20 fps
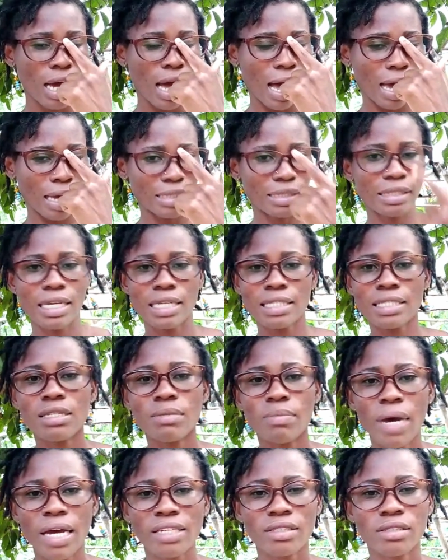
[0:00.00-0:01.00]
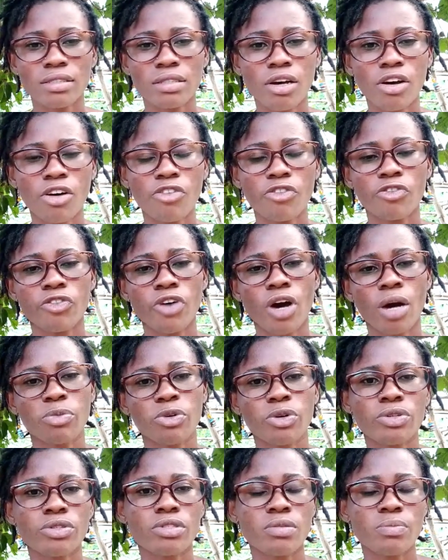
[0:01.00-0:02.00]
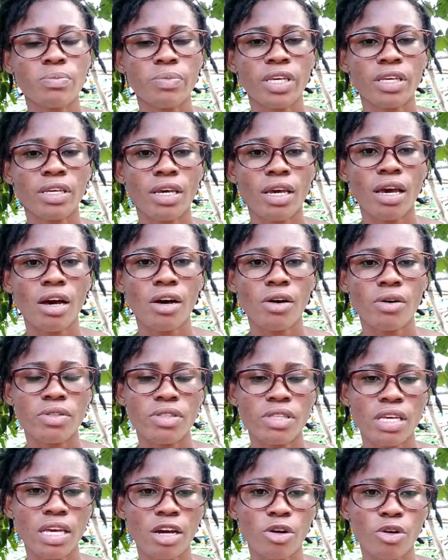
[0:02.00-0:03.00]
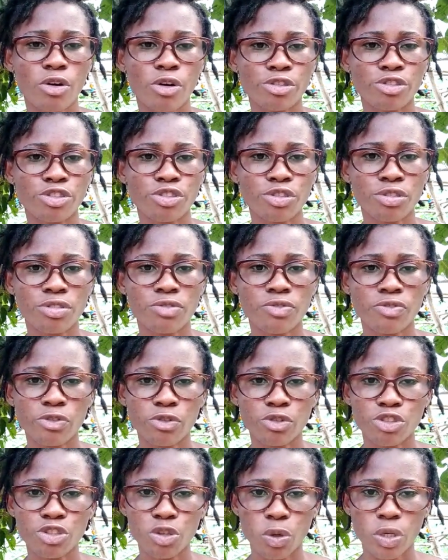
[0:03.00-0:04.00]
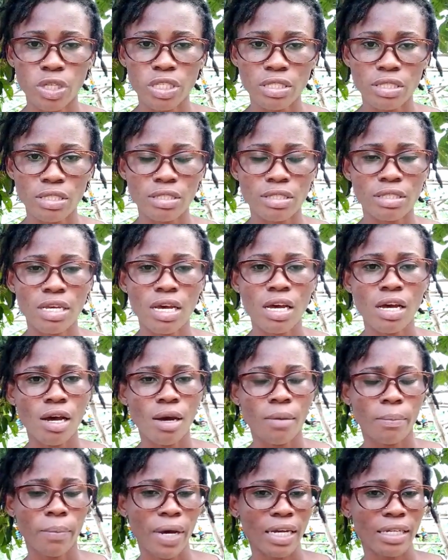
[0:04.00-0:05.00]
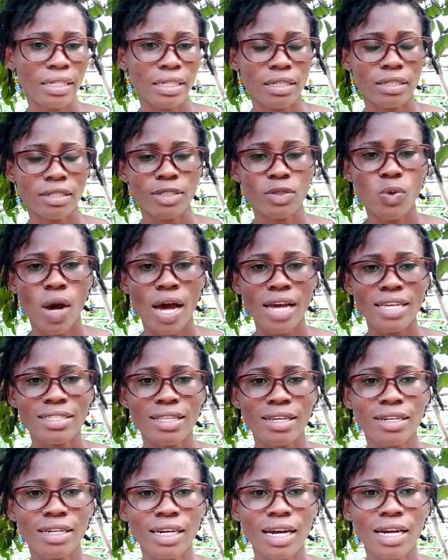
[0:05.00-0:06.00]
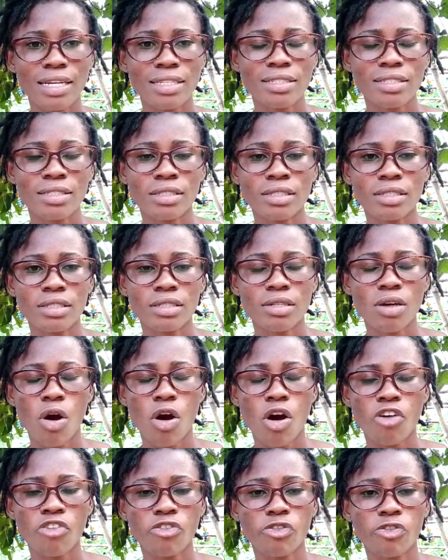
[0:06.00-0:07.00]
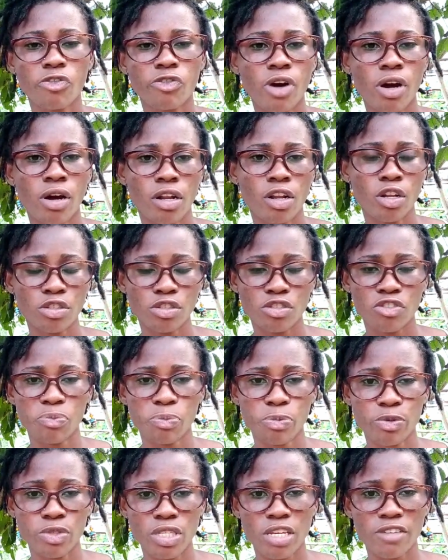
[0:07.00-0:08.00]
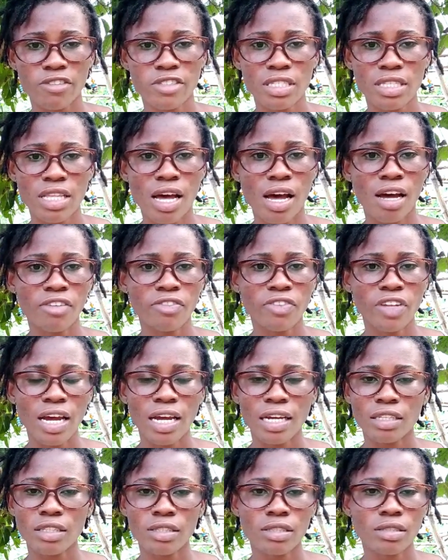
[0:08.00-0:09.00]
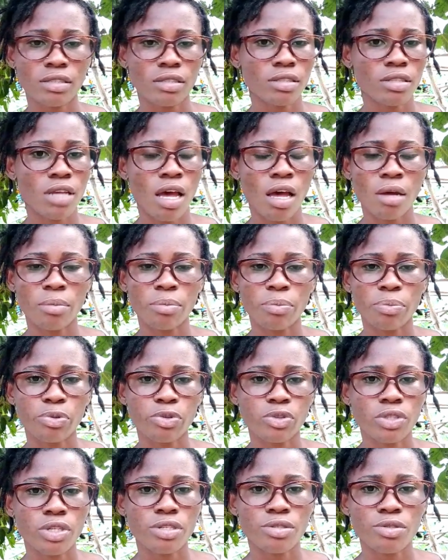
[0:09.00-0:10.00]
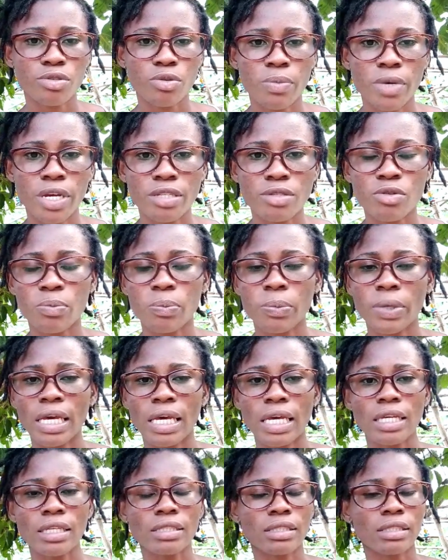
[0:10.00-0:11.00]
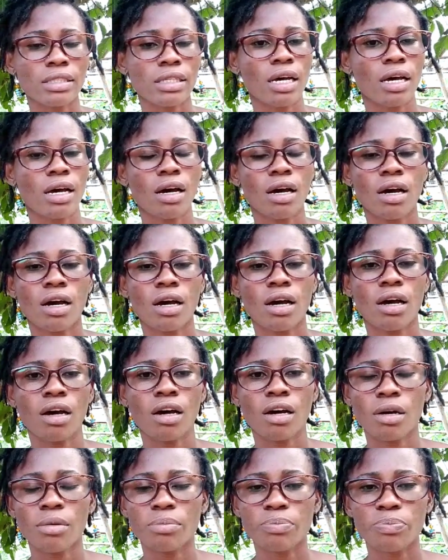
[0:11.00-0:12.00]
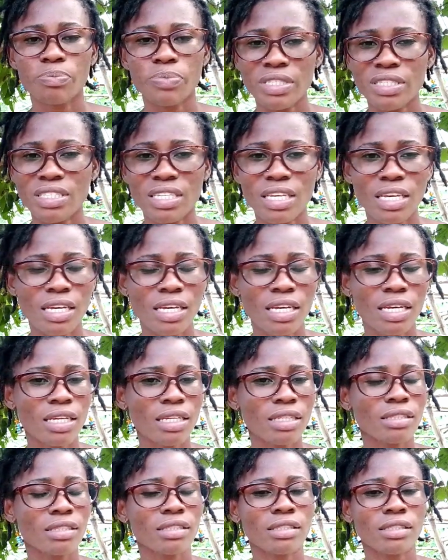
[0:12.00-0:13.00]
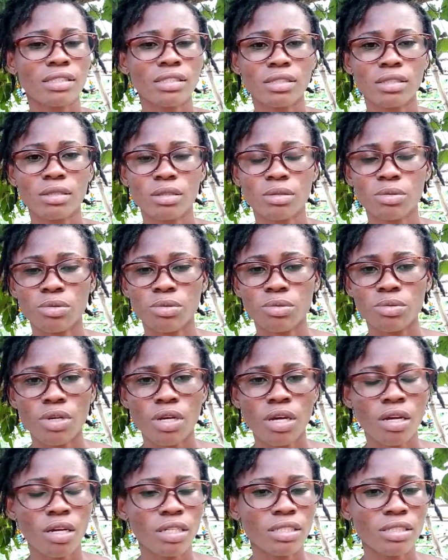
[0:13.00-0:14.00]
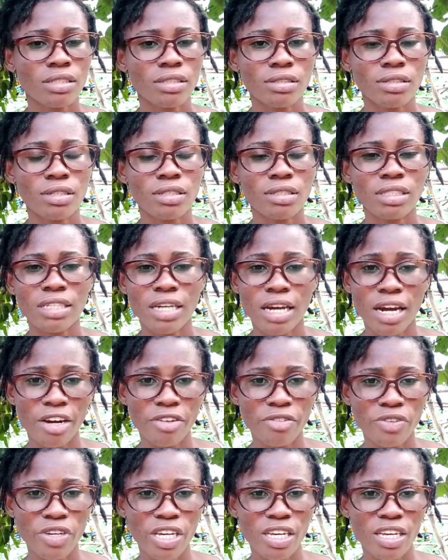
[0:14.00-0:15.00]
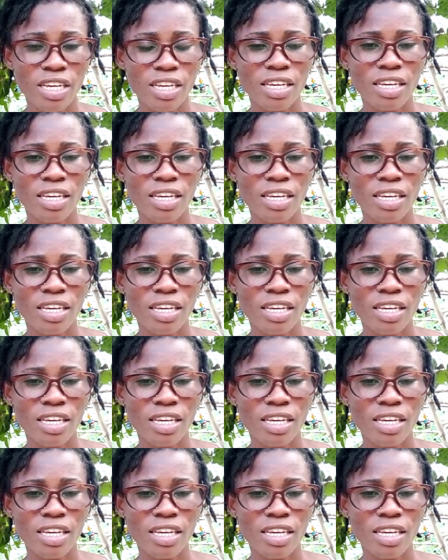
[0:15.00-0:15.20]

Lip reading: I said to myself, I'm going to make healthy and conscious food choices by then. So I started cutting off a lot of processed stuff like processed tomato paste, biscuits, dairy.